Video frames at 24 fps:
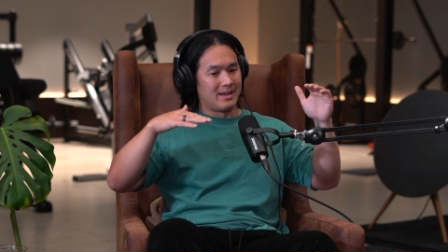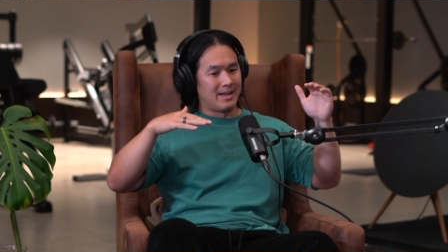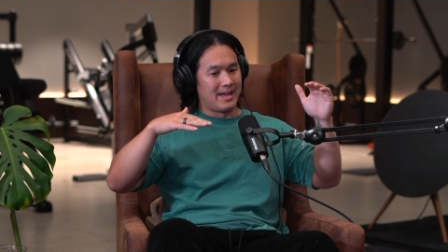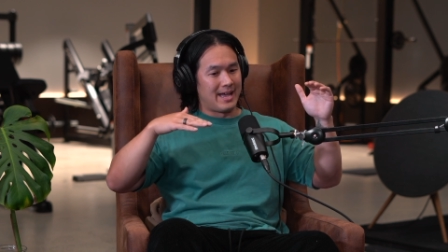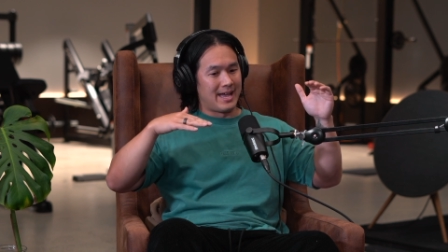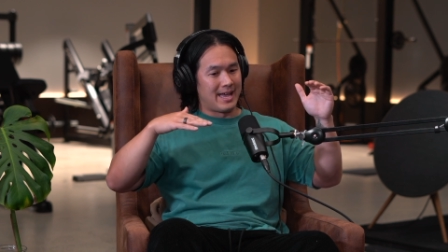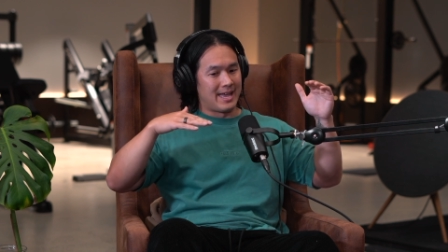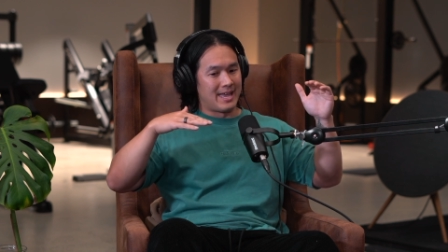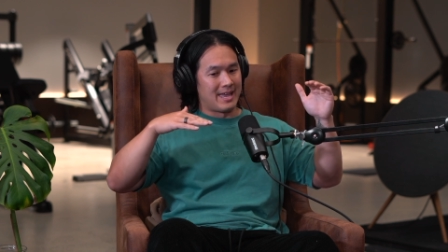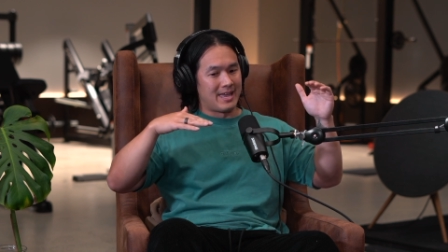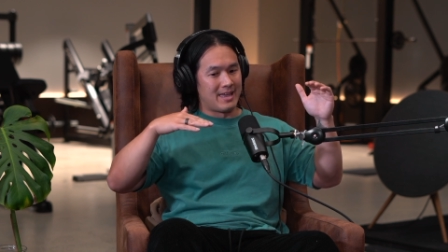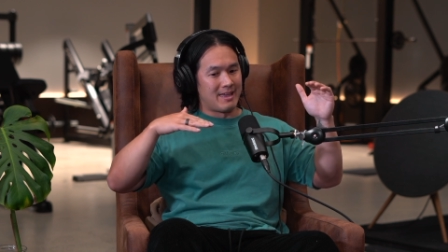
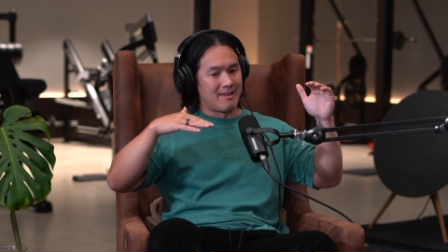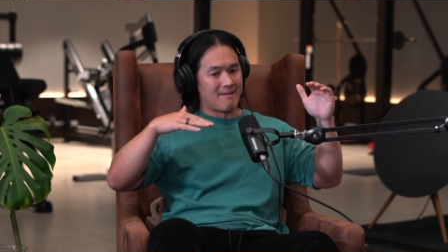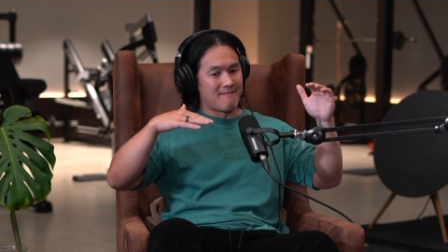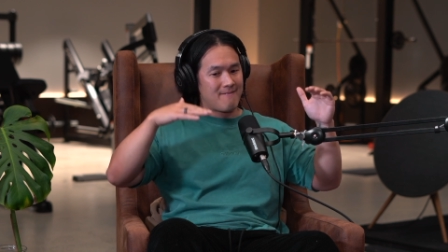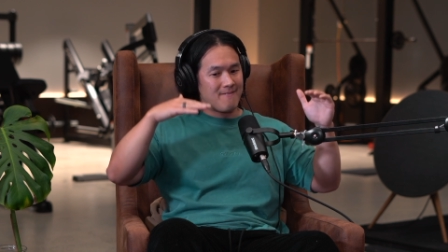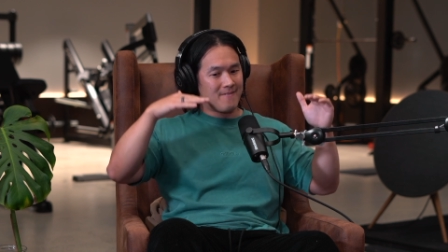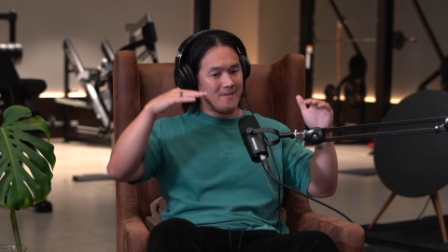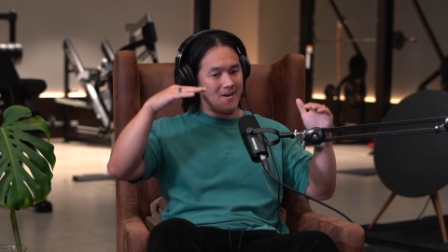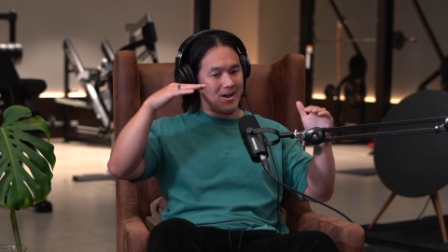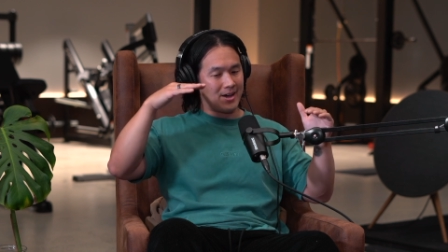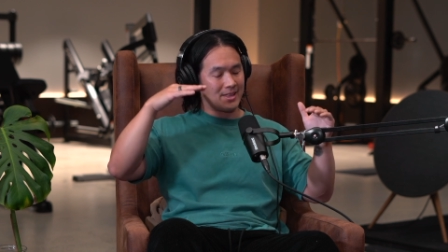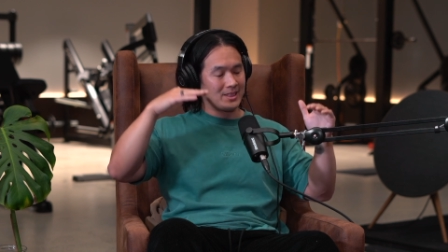a
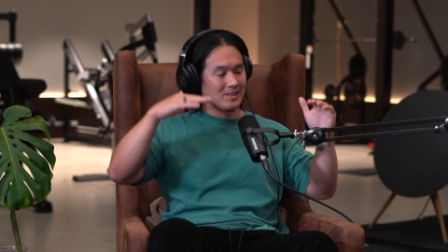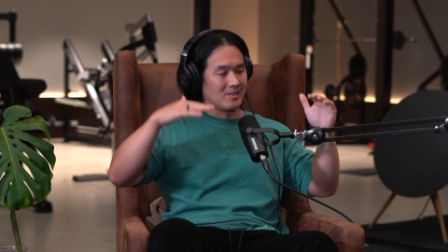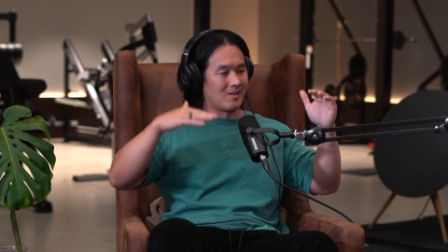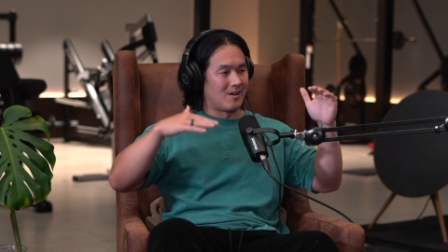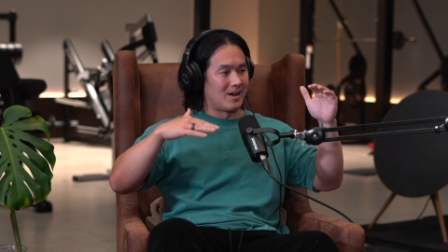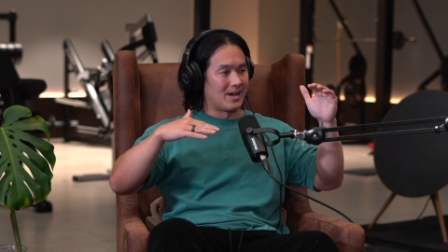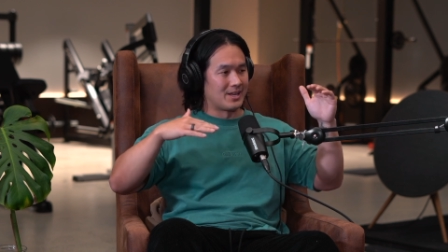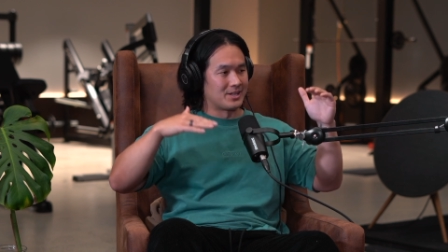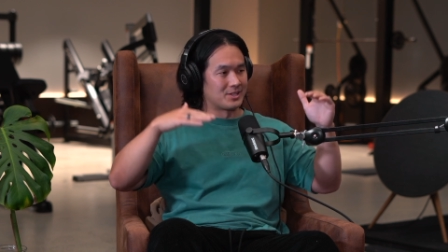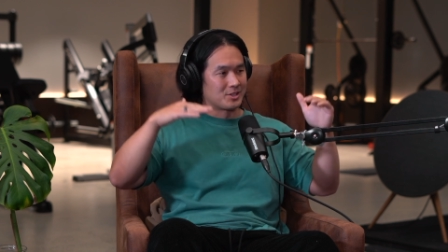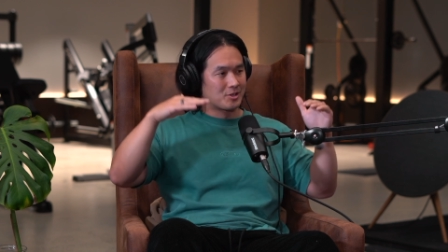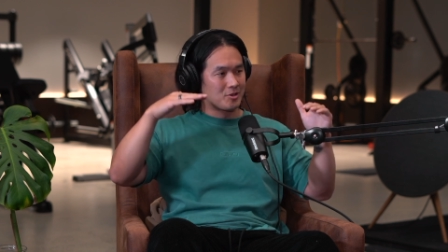fine
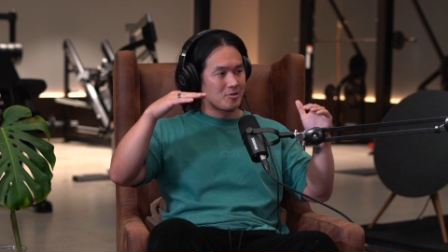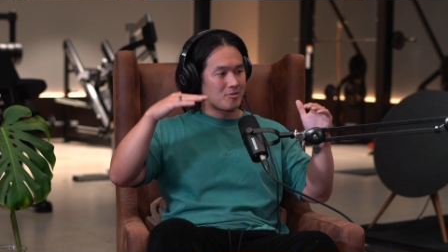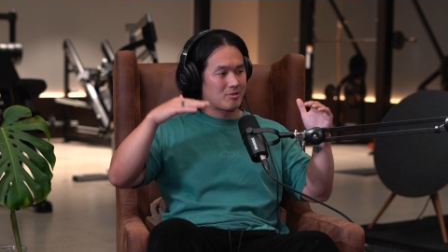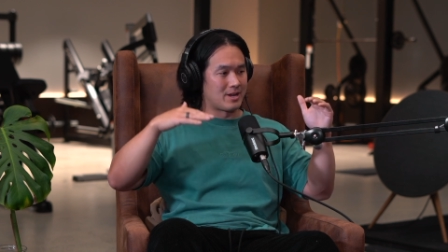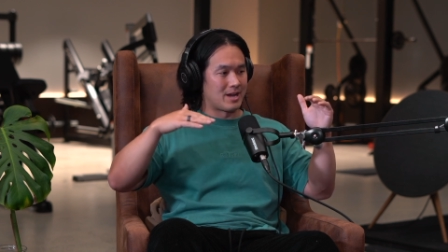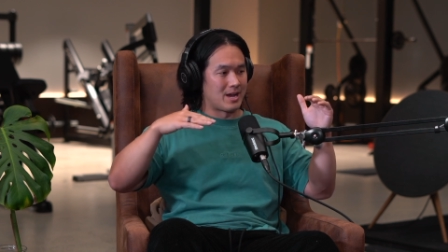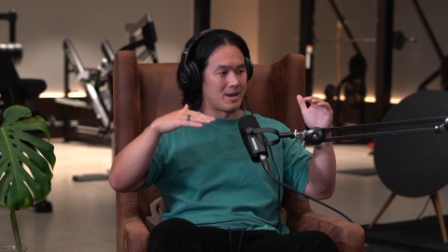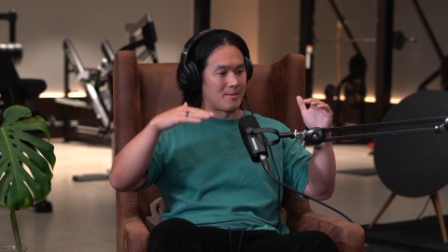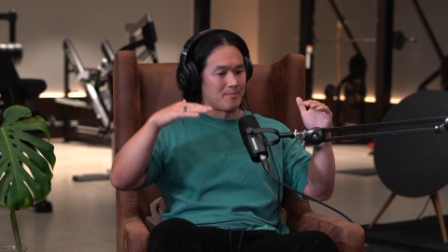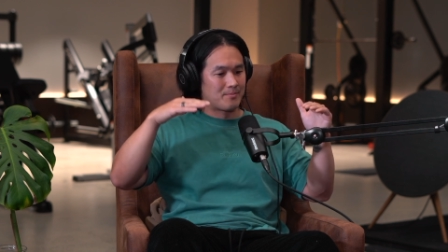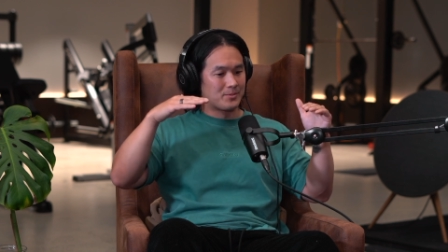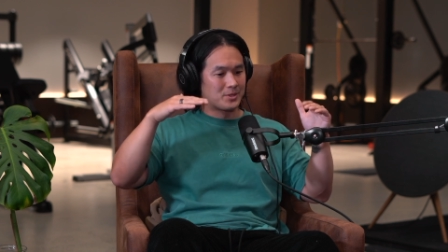line
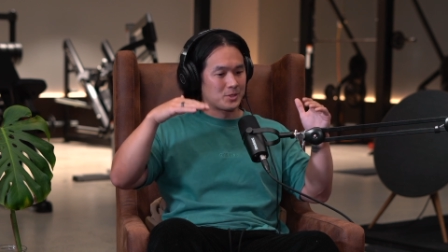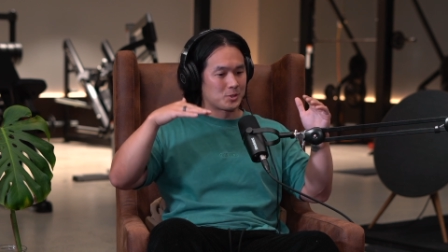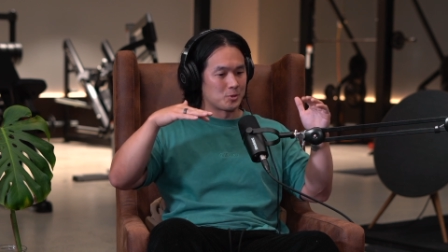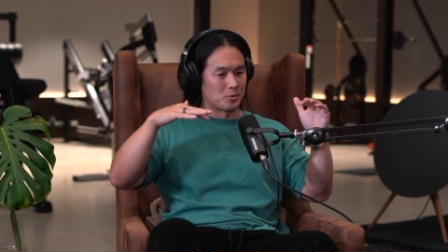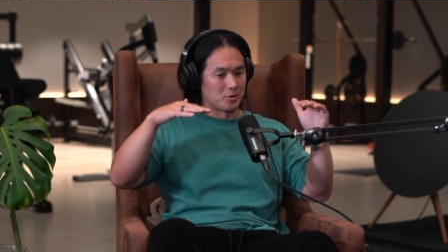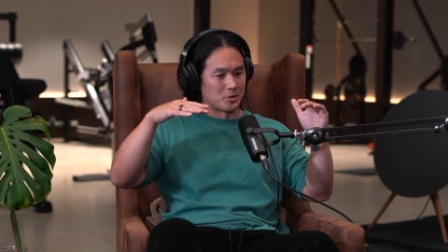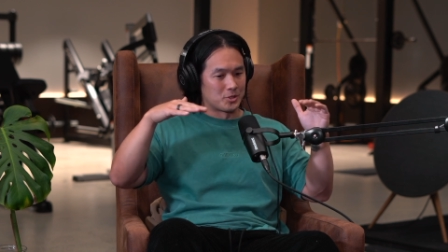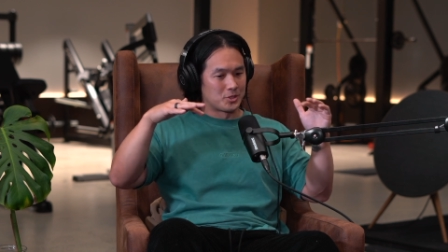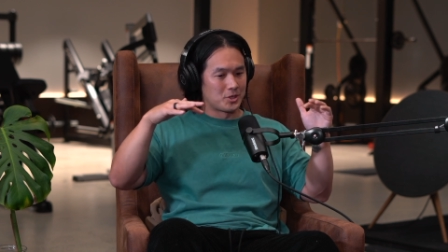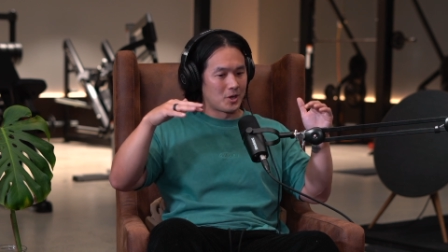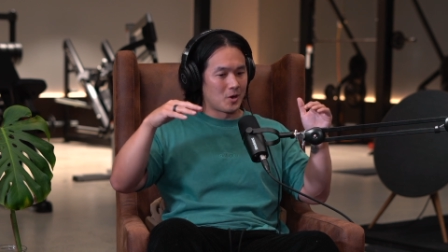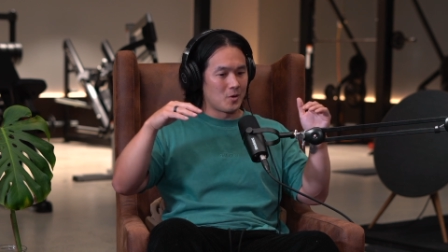to sort
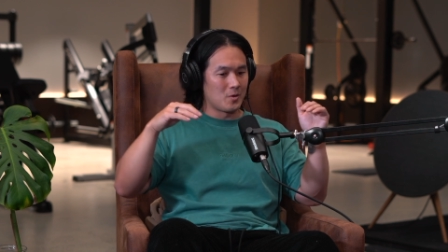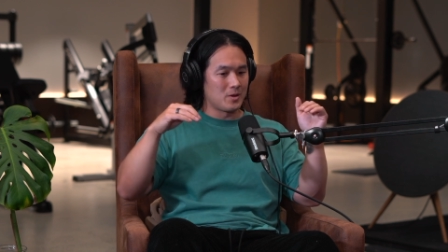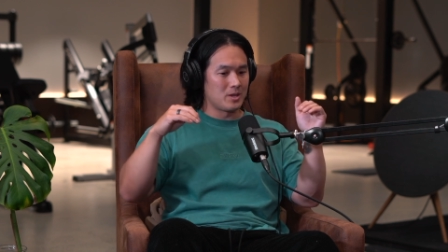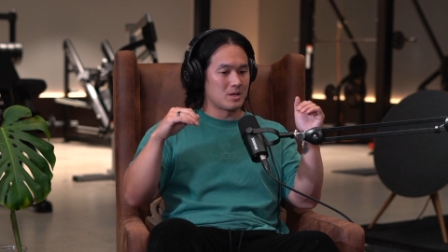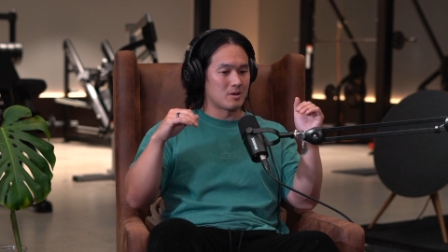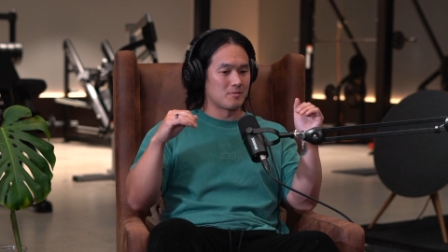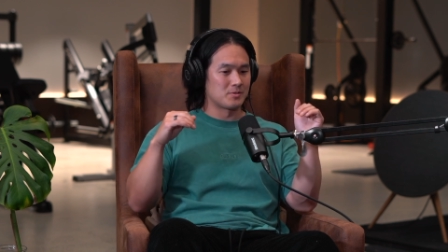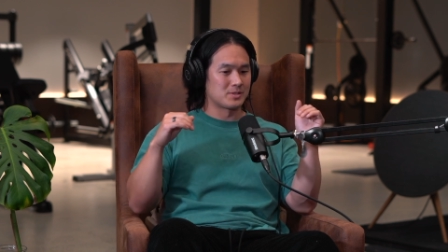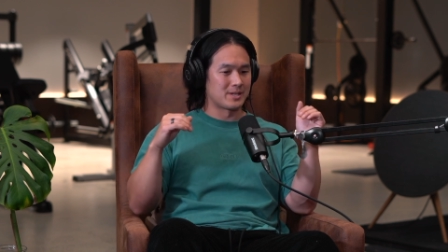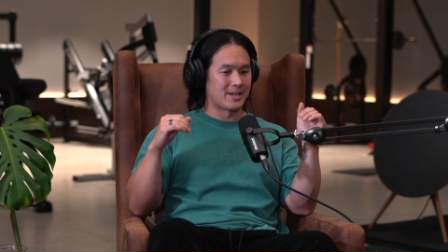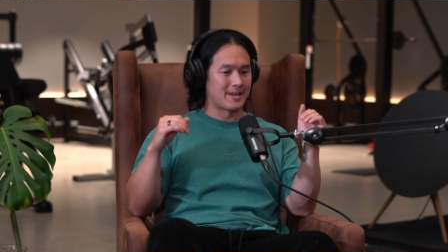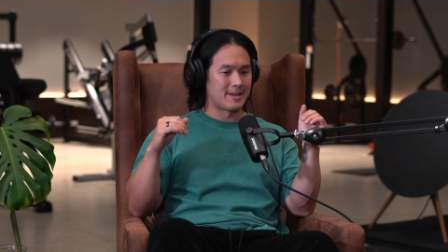of toe here
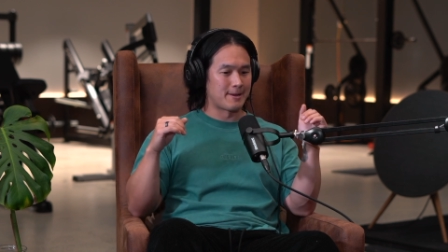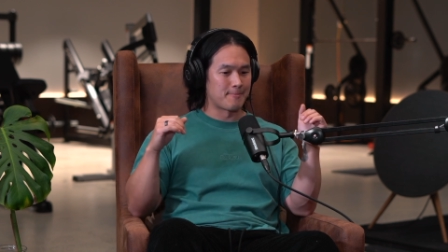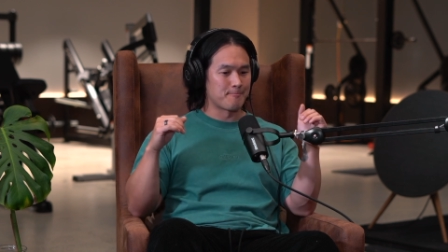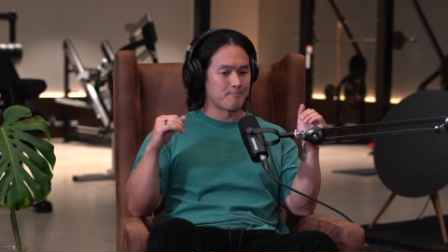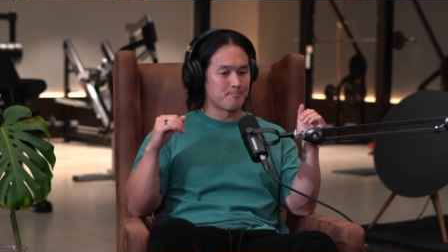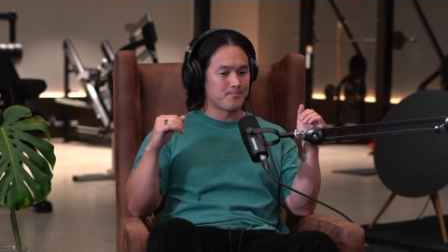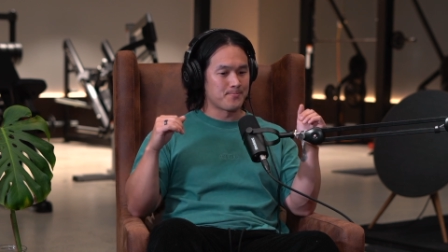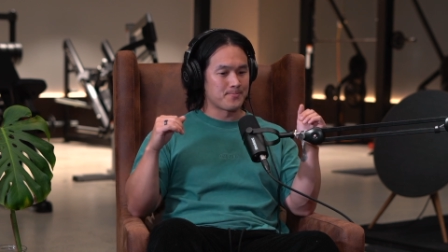of saying